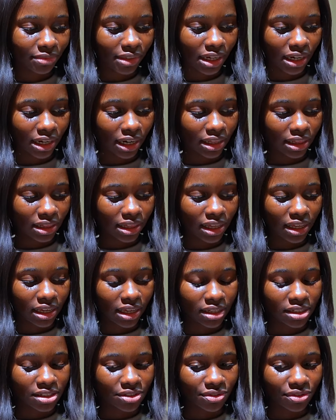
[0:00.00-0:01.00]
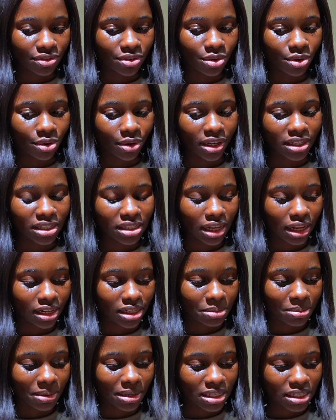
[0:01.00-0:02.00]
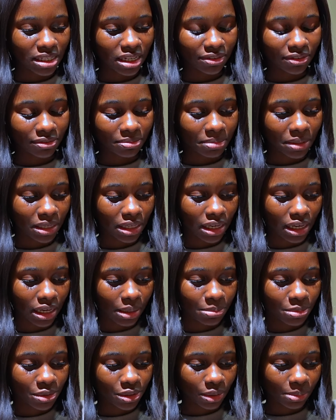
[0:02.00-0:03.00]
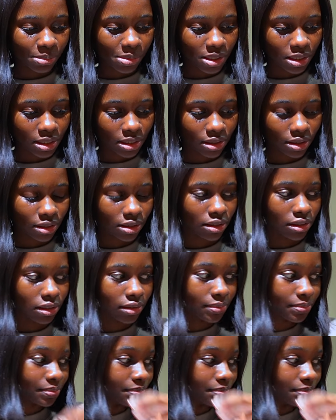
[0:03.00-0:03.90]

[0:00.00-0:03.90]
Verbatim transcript: i think it's four it starts by 7 p.m so i'm just gonna